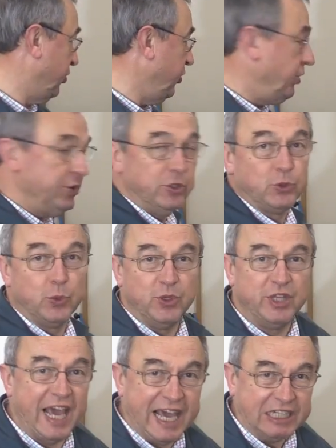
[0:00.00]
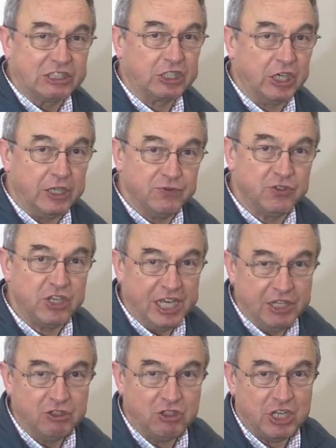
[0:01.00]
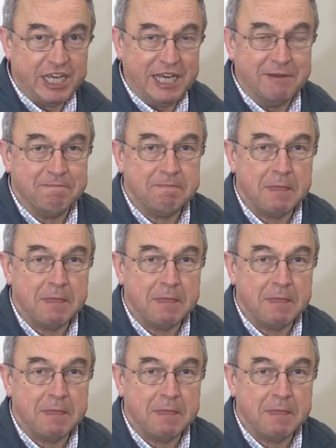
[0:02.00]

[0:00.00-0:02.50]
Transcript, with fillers: to use with the X-Carve CNC.